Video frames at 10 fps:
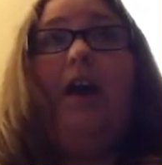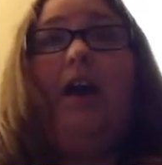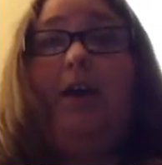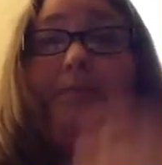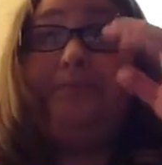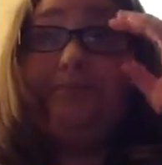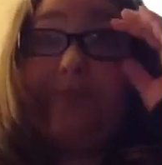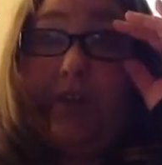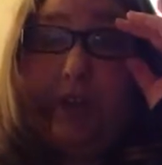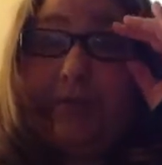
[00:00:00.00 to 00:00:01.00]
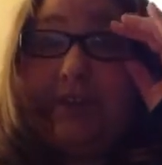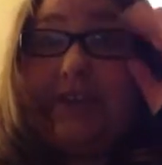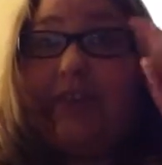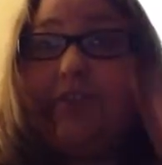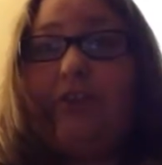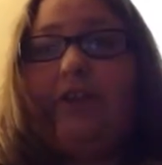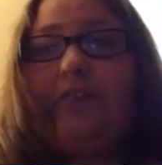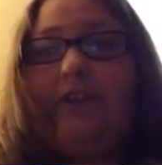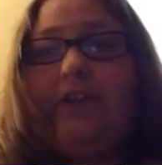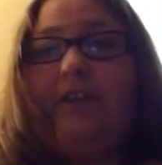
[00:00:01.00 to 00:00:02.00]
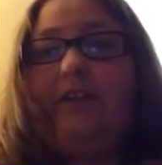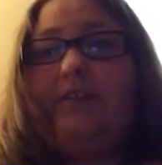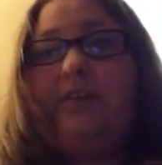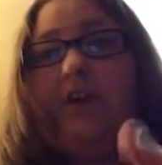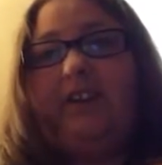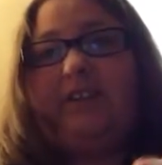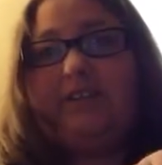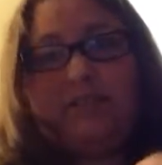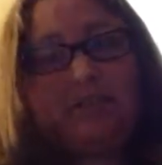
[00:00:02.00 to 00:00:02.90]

Um, I'm going to say 33 until August.